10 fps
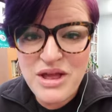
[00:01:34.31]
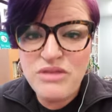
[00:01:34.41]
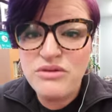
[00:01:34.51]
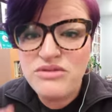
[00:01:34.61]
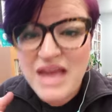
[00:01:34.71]

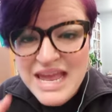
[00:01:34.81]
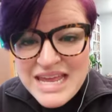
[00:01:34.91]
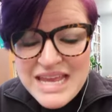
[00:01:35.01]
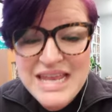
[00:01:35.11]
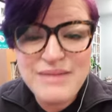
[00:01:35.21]
through
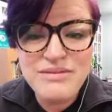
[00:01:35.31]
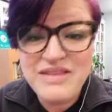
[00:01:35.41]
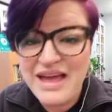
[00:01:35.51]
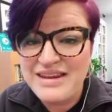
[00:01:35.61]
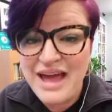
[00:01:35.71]
taking him to
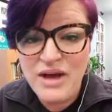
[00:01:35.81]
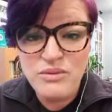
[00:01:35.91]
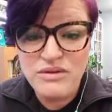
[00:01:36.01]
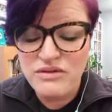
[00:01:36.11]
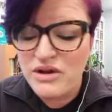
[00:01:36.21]
that Nile
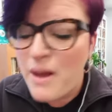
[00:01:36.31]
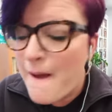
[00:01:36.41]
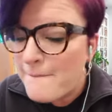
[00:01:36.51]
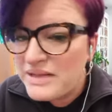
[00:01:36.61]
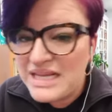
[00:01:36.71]
River,
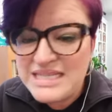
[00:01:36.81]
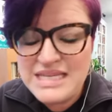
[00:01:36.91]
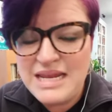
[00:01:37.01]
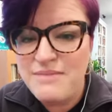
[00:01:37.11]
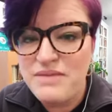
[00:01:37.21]

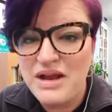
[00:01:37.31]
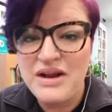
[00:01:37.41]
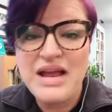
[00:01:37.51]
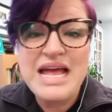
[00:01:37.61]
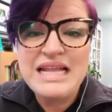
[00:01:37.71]
placing him
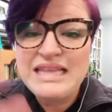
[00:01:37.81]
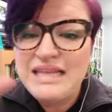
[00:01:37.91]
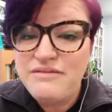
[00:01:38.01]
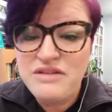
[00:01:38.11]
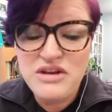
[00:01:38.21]
there,
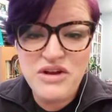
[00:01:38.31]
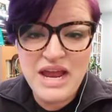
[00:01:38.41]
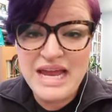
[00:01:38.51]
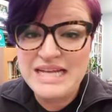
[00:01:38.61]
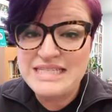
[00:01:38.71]
lifting her
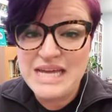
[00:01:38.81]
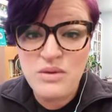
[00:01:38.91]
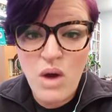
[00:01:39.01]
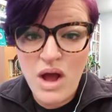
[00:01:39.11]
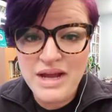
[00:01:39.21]
hands, and
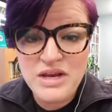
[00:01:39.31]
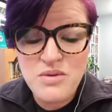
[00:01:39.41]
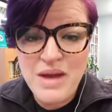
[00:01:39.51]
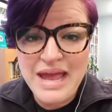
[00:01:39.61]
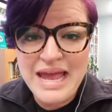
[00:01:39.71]
walking
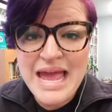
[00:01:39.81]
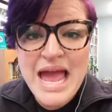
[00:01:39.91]
away.